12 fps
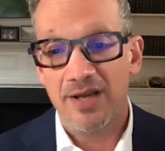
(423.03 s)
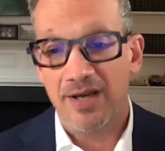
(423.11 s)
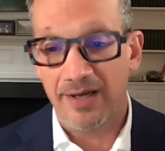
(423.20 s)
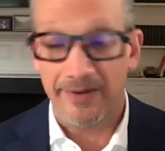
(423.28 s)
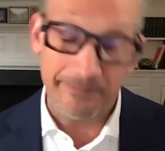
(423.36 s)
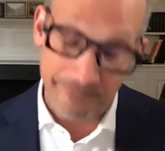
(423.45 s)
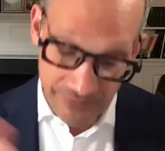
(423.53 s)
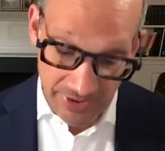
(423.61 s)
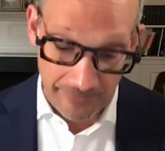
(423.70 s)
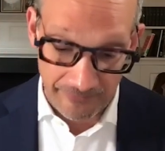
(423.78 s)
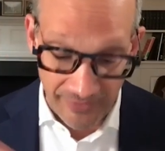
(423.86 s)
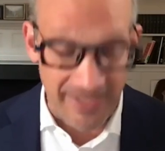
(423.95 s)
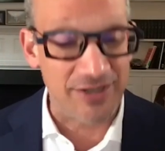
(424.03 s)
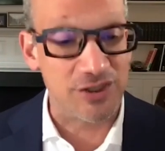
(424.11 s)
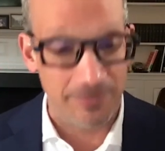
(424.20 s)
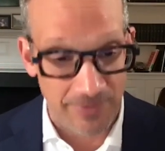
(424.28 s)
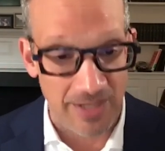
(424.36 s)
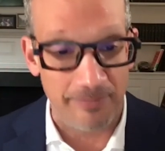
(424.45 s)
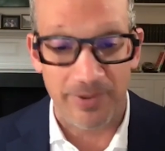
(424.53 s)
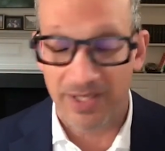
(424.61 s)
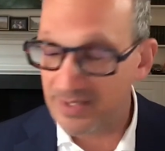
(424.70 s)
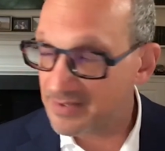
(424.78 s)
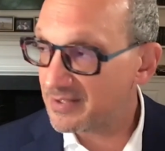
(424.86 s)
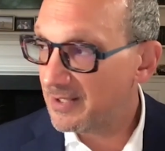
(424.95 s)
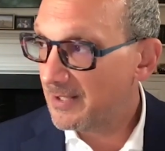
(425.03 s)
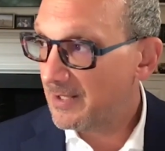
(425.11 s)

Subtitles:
some flagship companies,